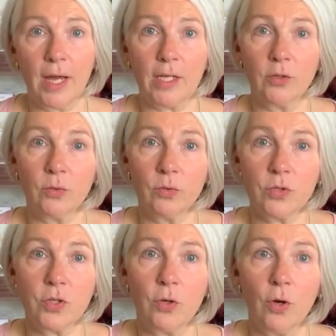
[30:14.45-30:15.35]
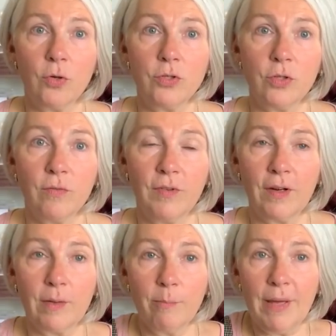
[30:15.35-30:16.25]
I can also go to the
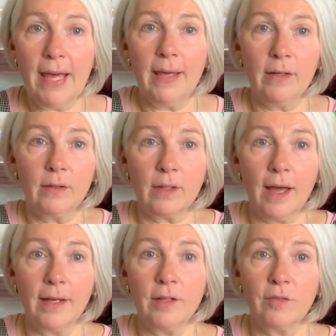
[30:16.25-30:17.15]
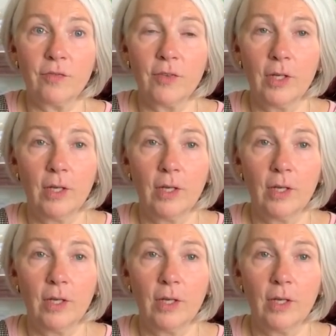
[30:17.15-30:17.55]
very pale kind of